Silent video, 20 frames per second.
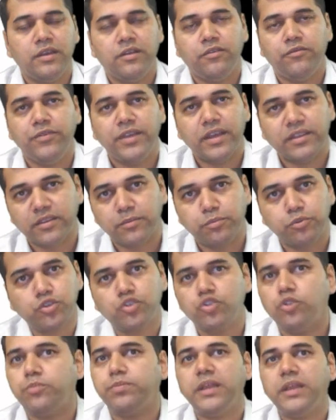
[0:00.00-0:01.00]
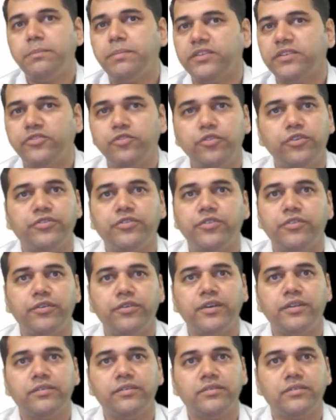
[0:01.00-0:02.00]
we are supposed to obtain persuasive
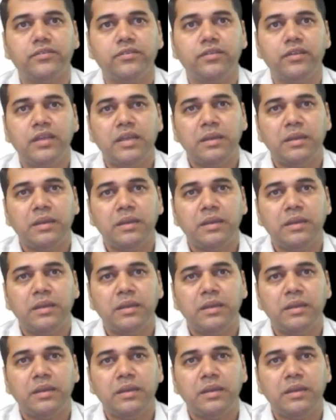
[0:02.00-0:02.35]
evidence,